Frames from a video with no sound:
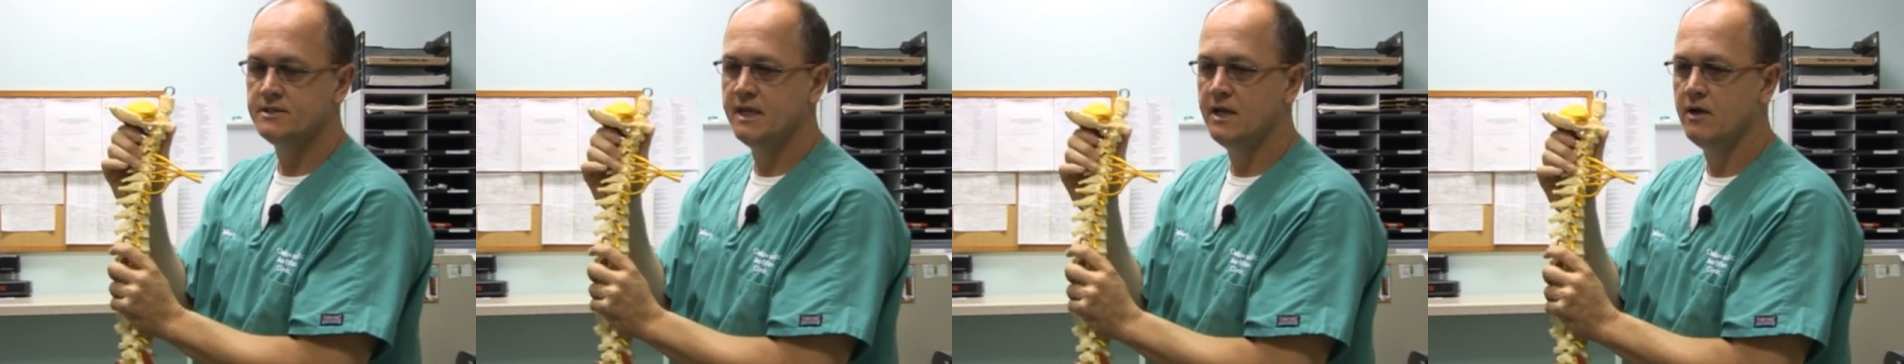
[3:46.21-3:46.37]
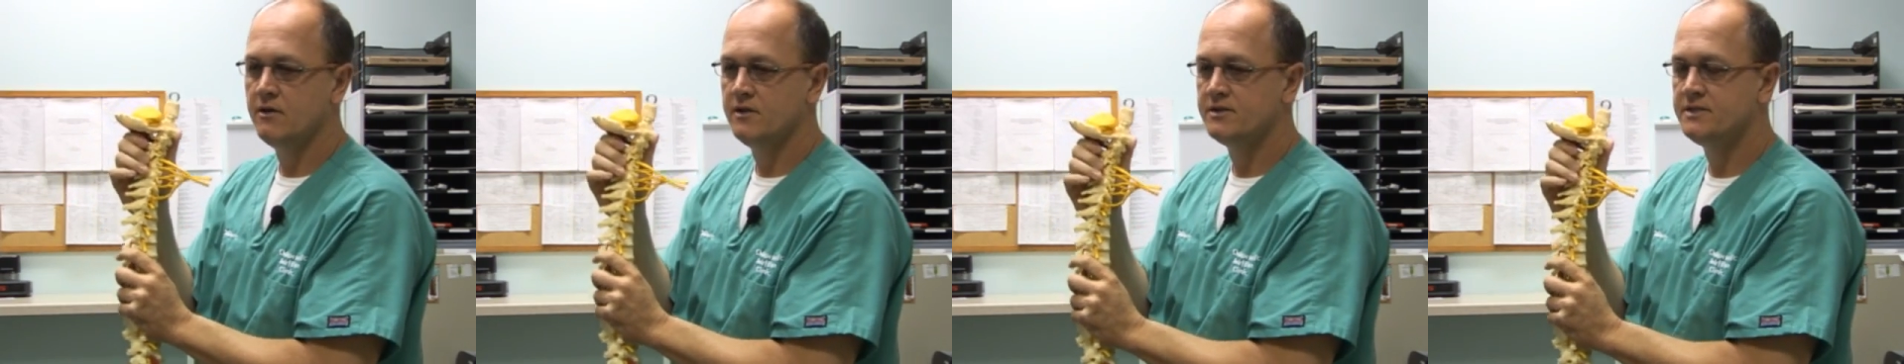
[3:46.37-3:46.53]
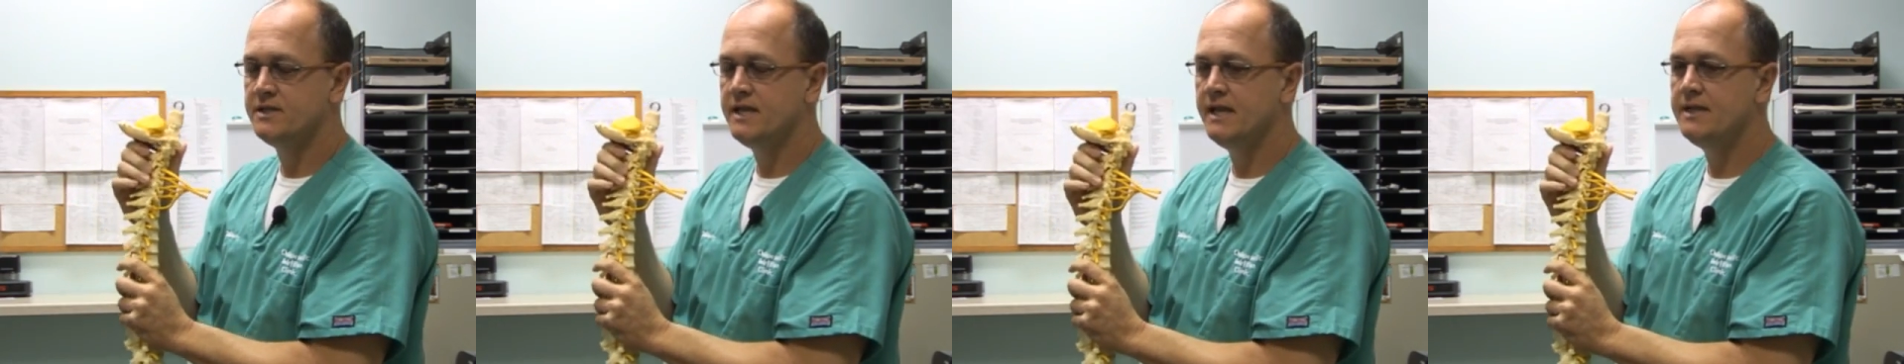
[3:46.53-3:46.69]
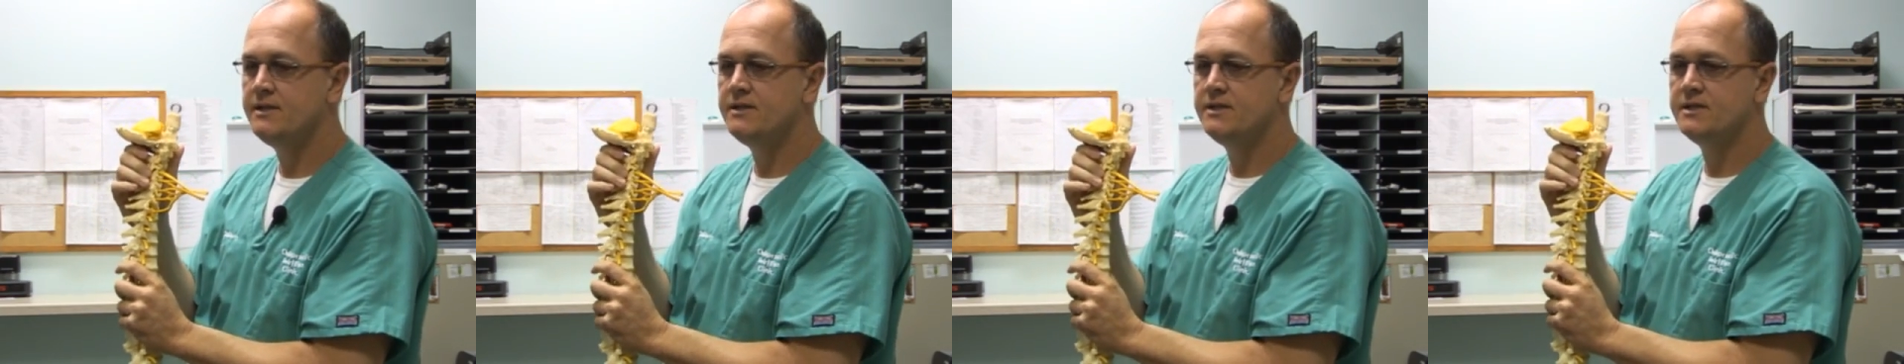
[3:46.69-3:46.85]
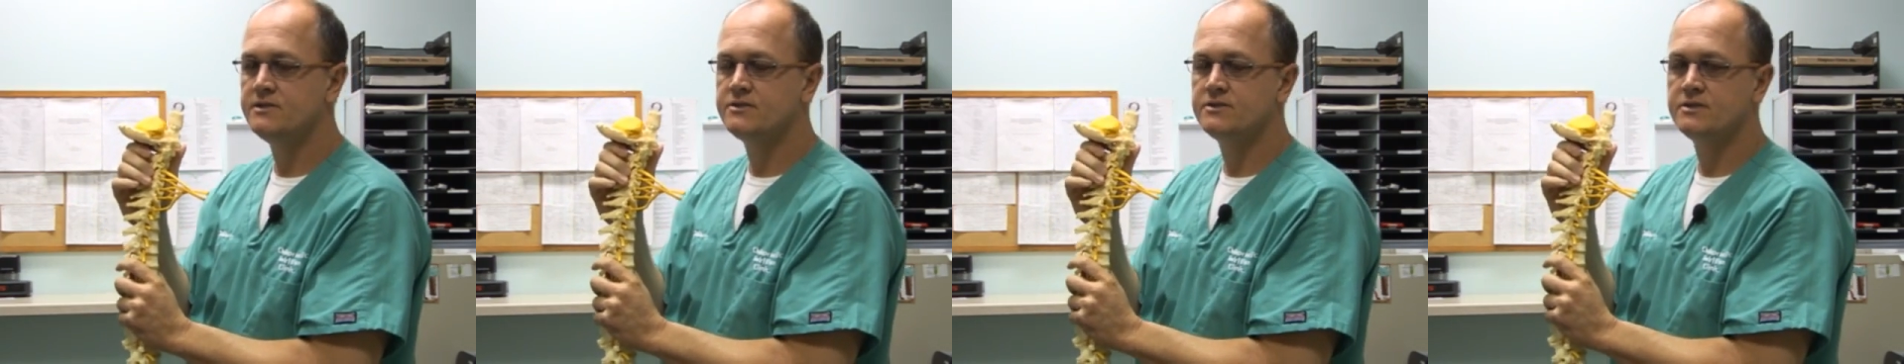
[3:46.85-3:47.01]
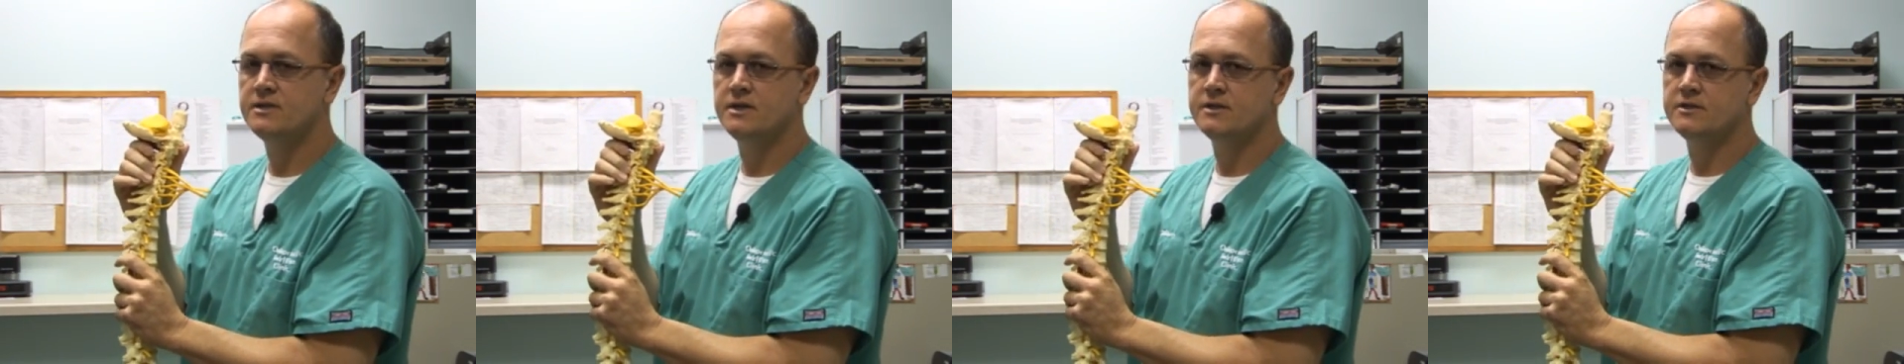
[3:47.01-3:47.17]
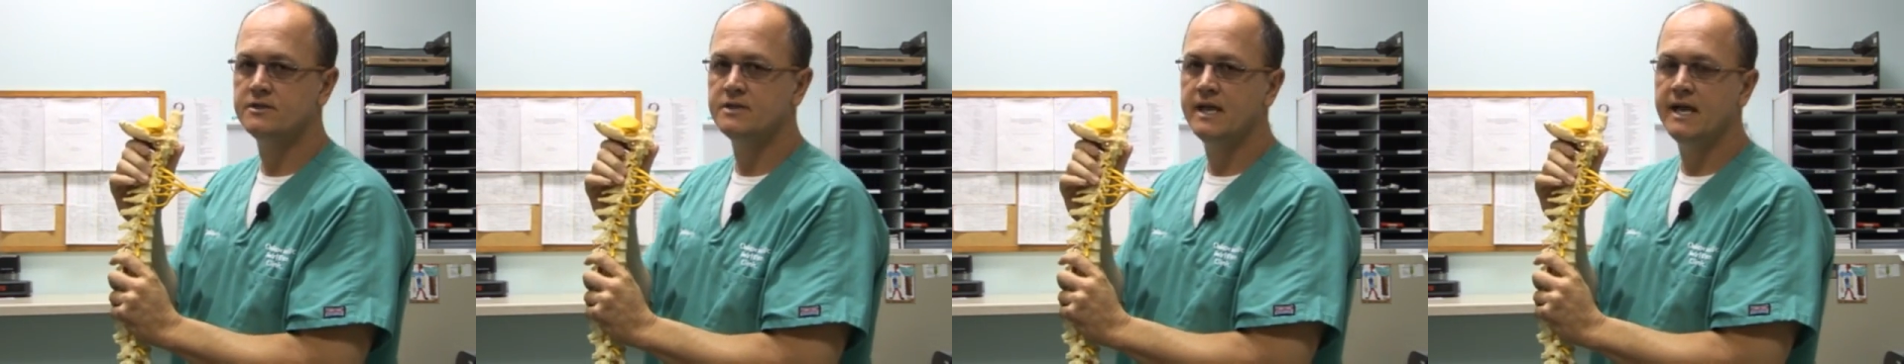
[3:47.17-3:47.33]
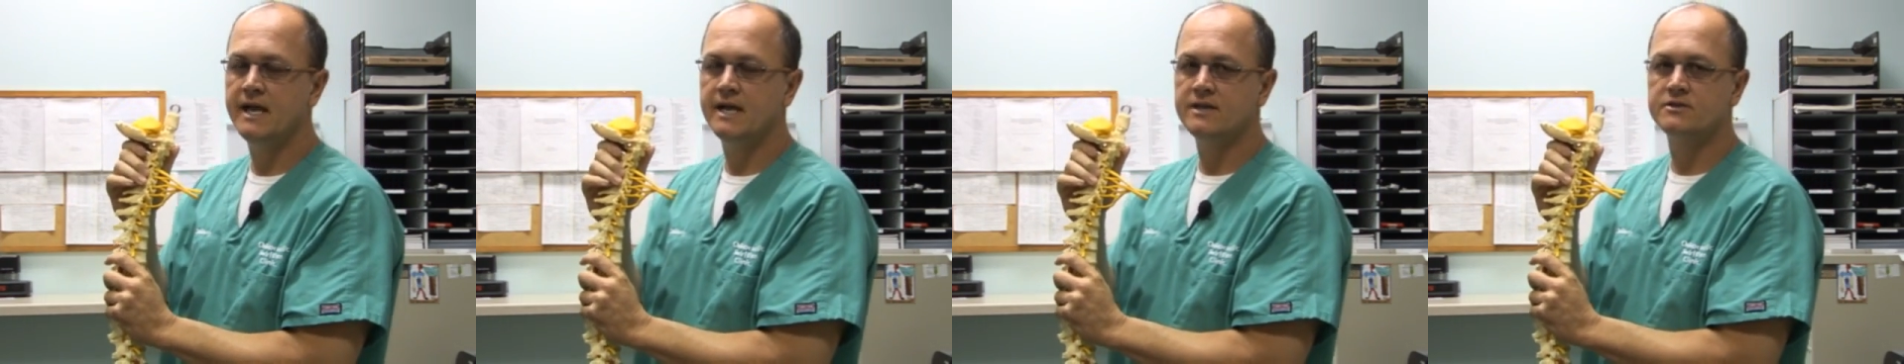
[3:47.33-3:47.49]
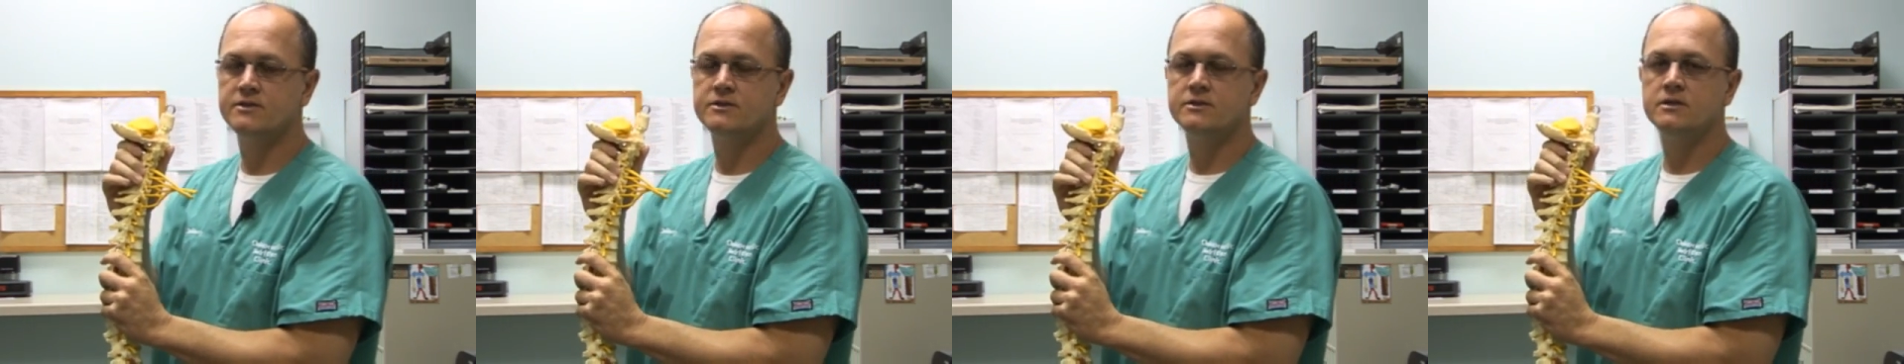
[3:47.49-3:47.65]
Now, tendons
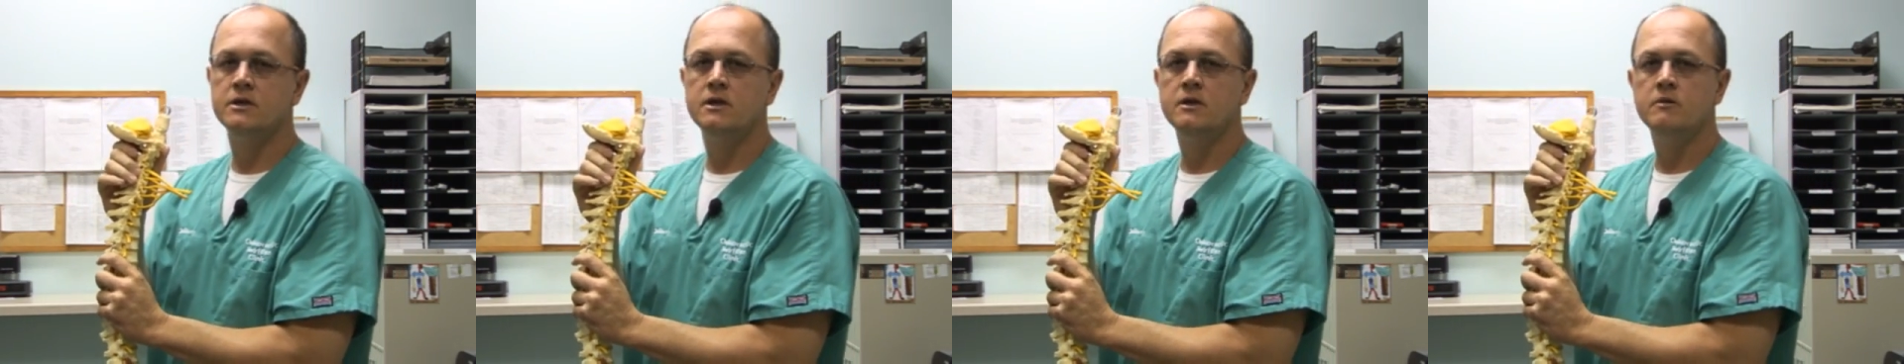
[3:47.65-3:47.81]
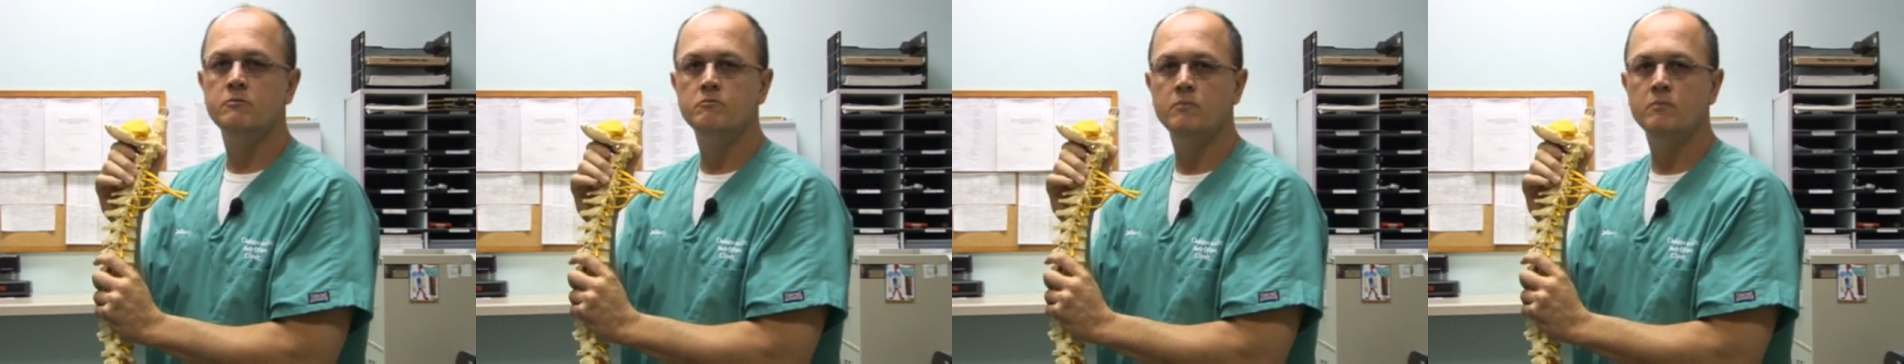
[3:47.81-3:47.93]
attach